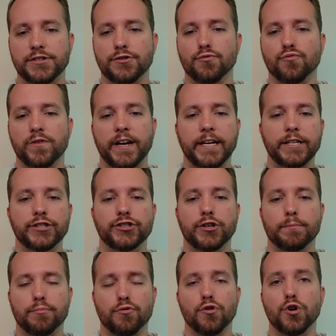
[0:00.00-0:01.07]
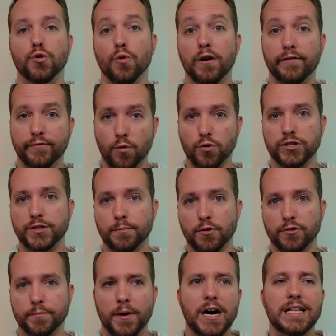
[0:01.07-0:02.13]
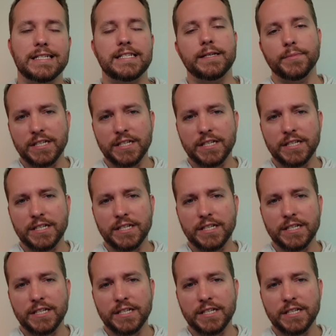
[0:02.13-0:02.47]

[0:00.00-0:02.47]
deranged pro forced birth policy,